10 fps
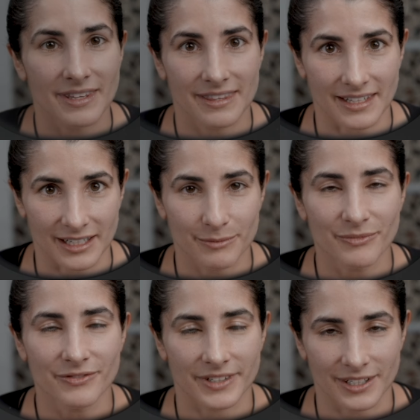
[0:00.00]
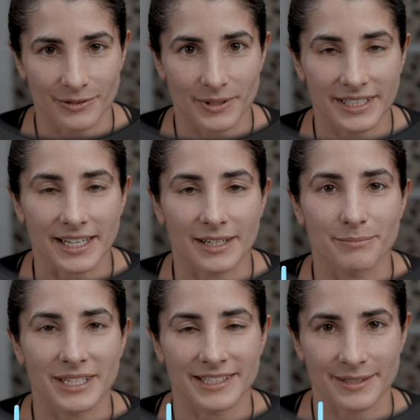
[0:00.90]
thumb, finger 1 on
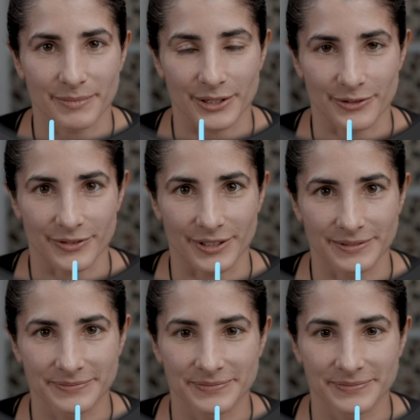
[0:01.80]
B as in beautiful.